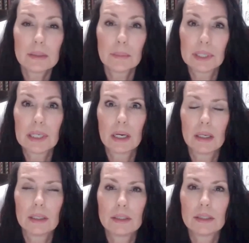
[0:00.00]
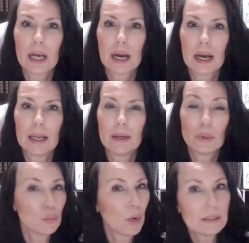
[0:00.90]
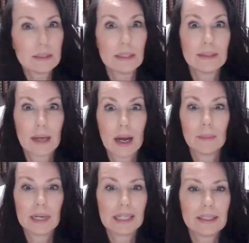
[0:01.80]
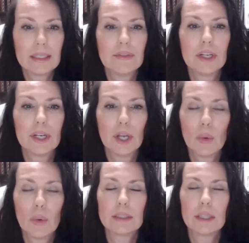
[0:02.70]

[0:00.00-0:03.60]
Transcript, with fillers: because I was wasting time and I didn't even know it.